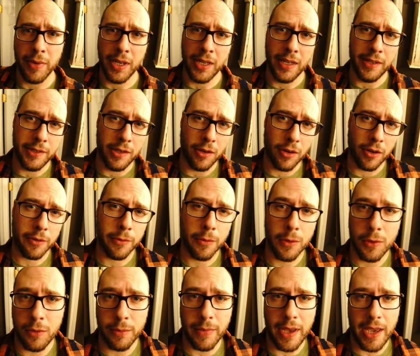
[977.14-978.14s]
my
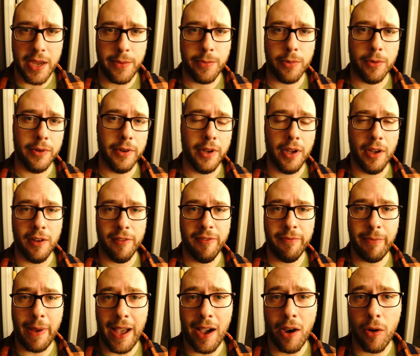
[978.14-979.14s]
darkroom apron
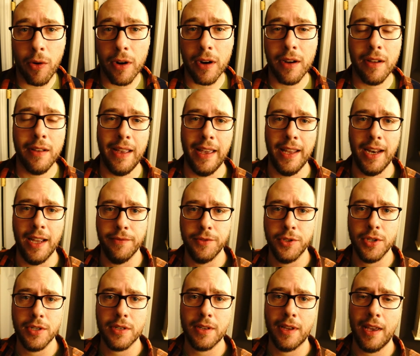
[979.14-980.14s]
of power and I've
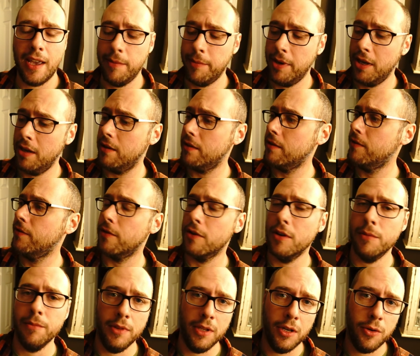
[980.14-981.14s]
just came out
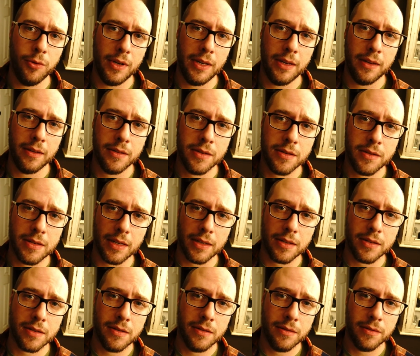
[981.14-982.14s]
from loading
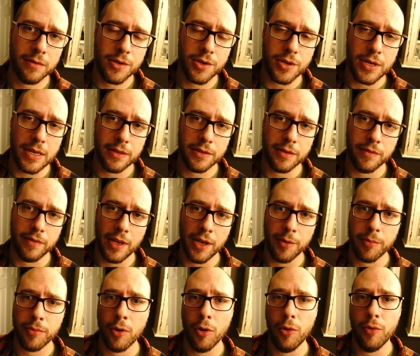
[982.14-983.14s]
six sheets of
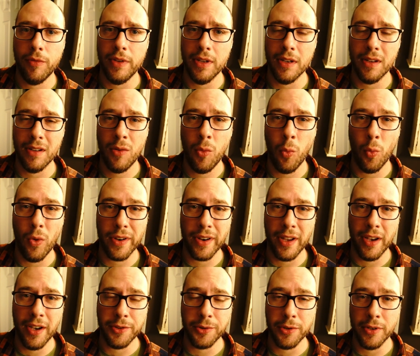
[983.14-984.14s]
that Provia
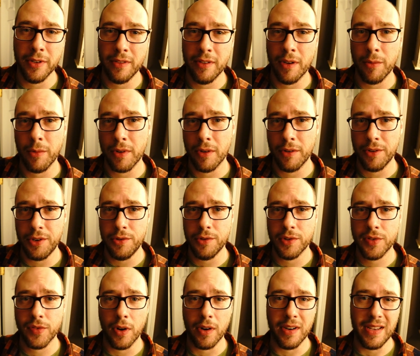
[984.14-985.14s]
100 that we're going to
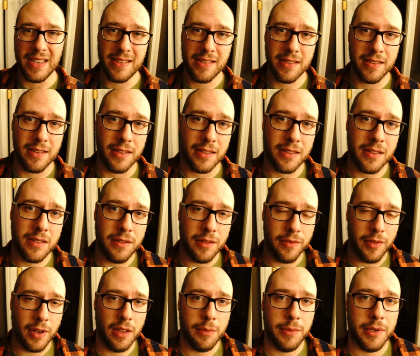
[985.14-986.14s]
use for our E6
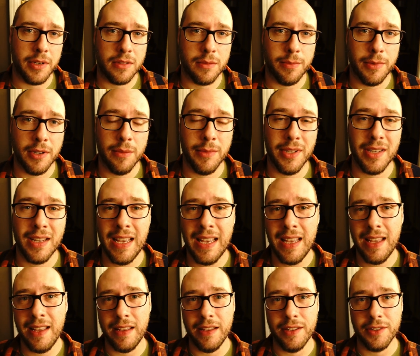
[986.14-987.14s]
development experiment
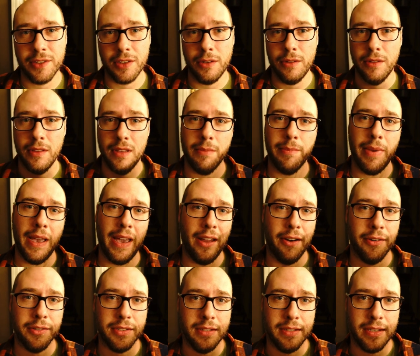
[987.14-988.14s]
into the
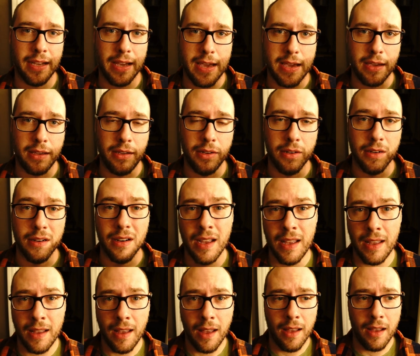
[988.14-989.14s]
Paterson tank here.
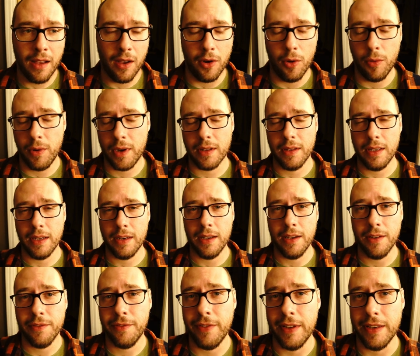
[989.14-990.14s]
Annoyingly
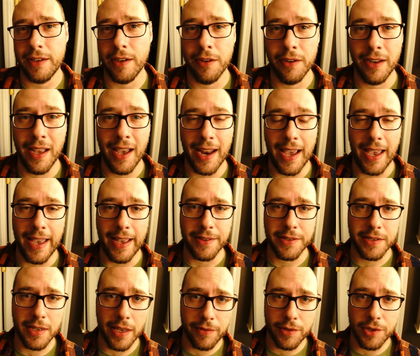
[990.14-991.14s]
enough, it turned out I had
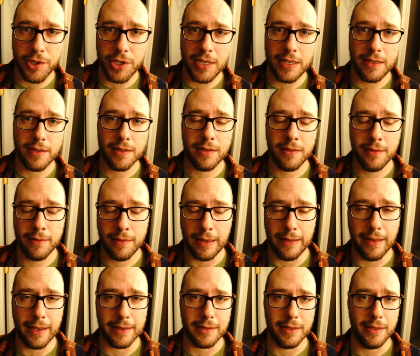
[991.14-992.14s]
seven sheets and
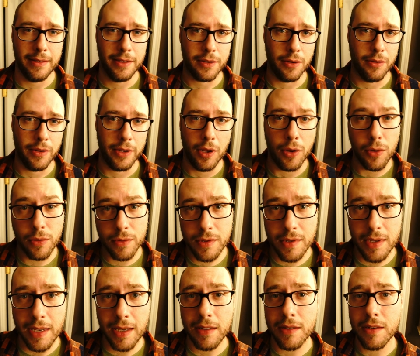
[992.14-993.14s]
like I said, this only holds
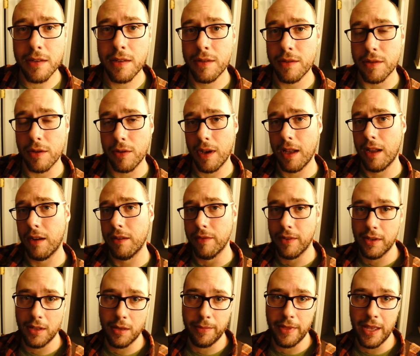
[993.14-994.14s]
six, so I'll
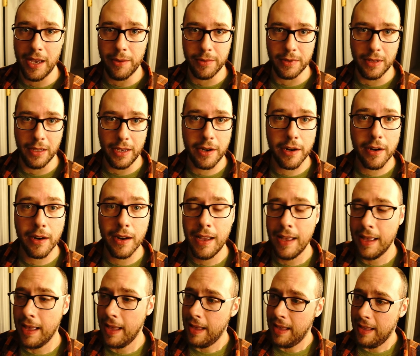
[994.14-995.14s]
develop that one later.
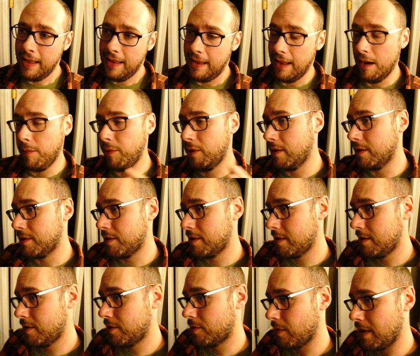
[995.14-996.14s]
And I'm going to
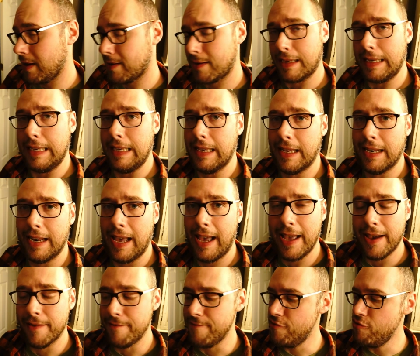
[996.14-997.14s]
stress again, I
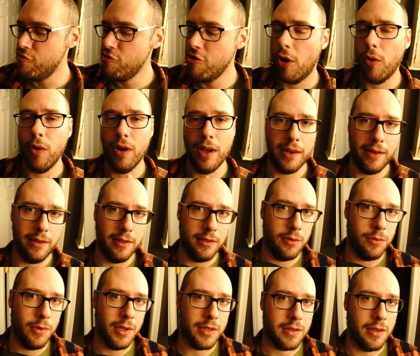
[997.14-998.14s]
have no idea
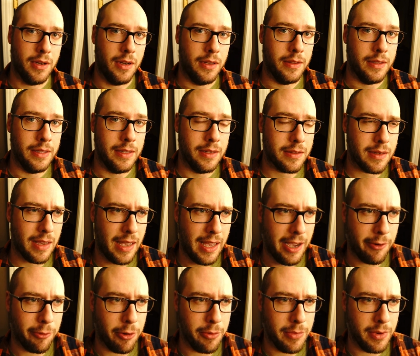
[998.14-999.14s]
what's on this.
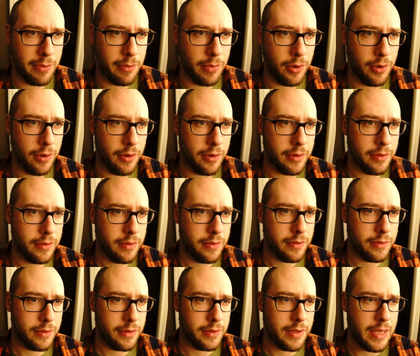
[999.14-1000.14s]
I remember
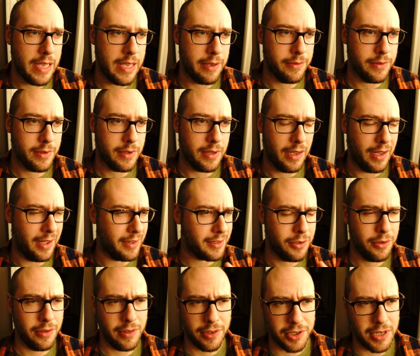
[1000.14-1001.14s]
it, uh,
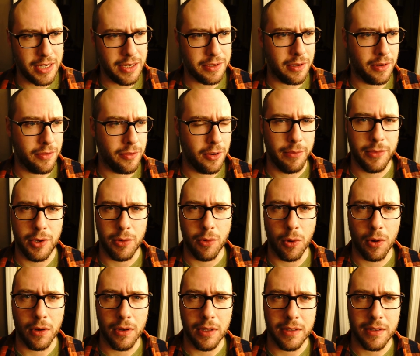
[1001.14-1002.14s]
two of the sheets are from New
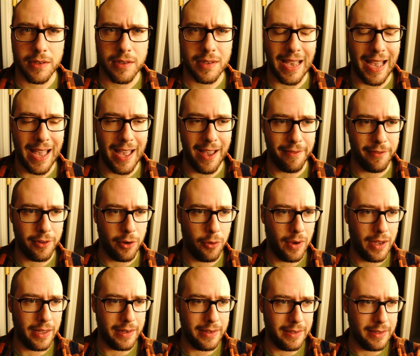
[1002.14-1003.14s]
Orleans. I have no
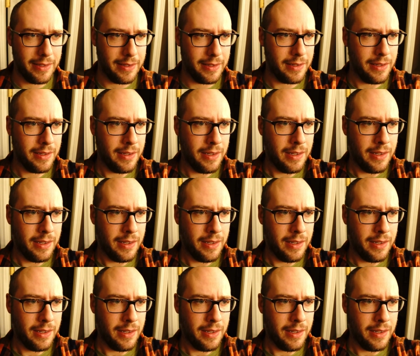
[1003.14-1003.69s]
idea